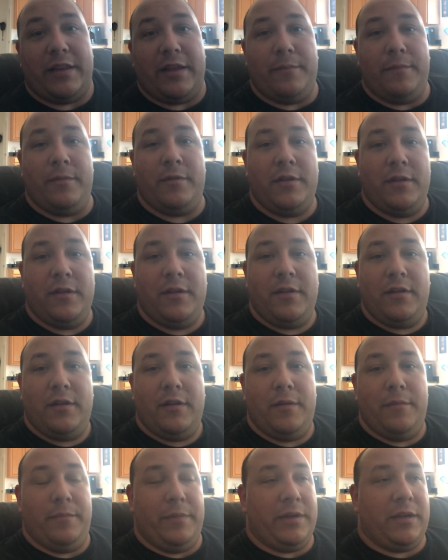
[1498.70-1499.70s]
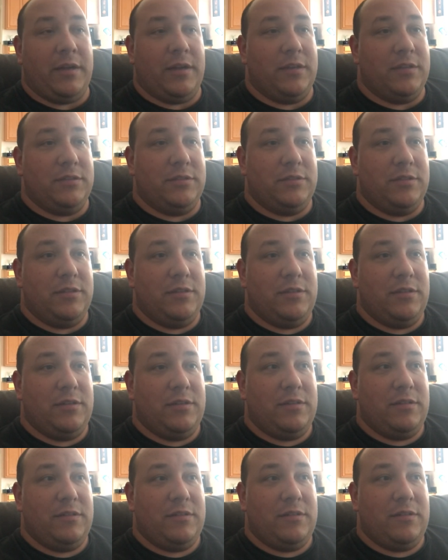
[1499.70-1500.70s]
them because
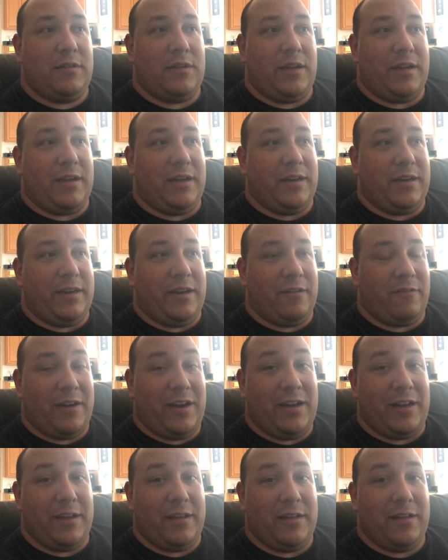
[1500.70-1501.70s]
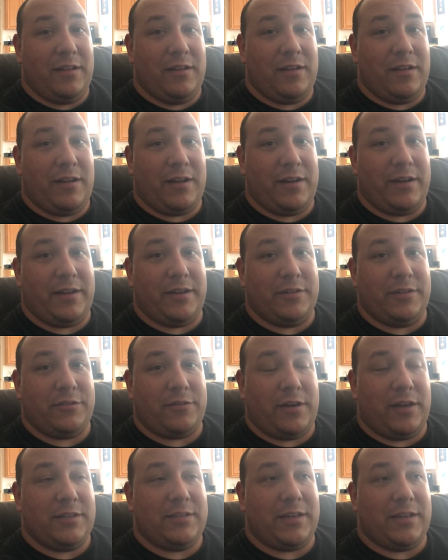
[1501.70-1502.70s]
I gotta get ready. I gotta get
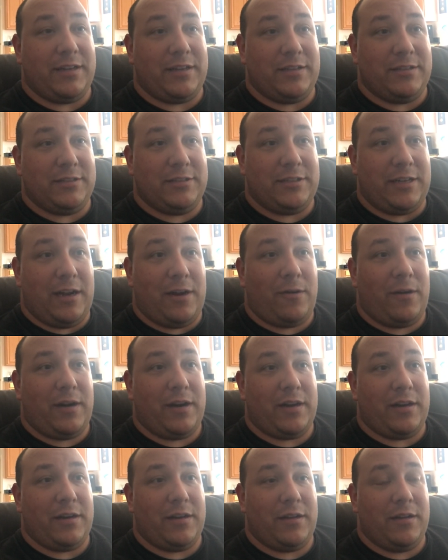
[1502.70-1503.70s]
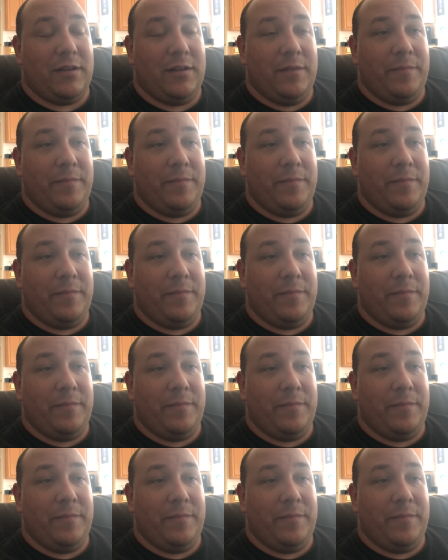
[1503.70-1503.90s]
dressed. I gotta get showered. I gotta